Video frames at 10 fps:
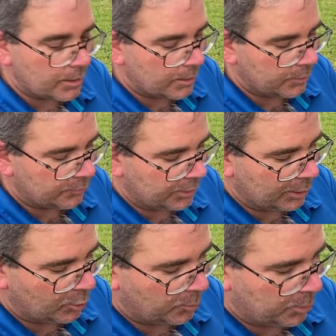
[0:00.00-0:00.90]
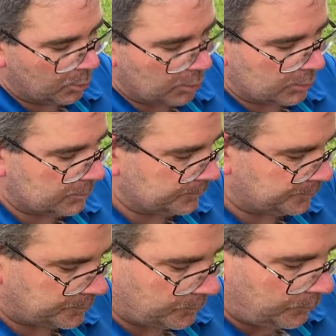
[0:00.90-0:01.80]
here's the old board,
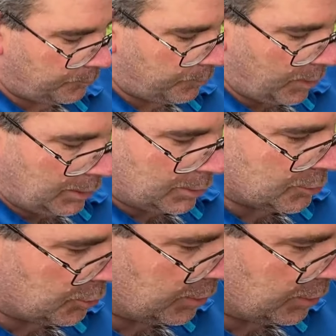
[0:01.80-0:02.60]
and I'll show